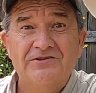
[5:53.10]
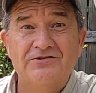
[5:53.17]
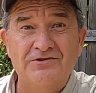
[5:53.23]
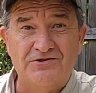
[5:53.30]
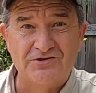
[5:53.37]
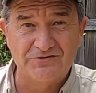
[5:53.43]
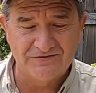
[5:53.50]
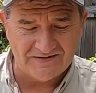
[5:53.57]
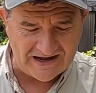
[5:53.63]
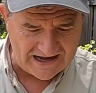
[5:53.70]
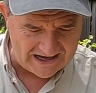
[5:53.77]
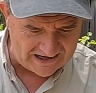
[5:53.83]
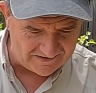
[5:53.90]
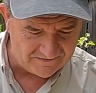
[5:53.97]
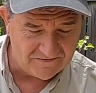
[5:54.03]
to
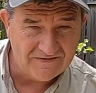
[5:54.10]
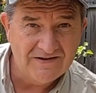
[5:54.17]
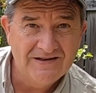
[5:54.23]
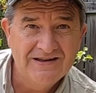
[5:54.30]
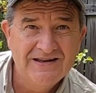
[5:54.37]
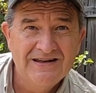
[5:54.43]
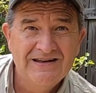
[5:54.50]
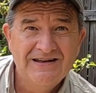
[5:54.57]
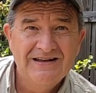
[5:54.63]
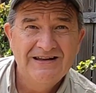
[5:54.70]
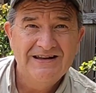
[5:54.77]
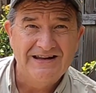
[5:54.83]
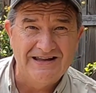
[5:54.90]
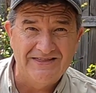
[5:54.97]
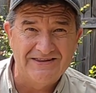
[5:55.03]
survive
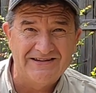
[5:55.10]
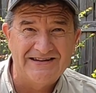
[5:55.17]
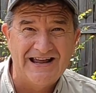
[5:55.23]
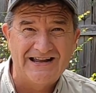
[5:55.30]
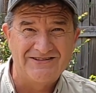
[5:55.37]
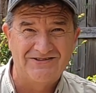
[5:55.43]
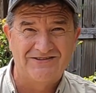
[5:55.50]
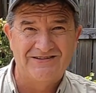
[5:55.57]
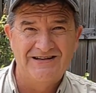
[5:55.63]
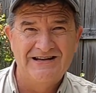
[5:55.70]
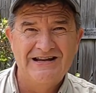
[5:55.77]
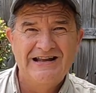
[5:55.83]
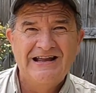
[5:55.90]
in the desert.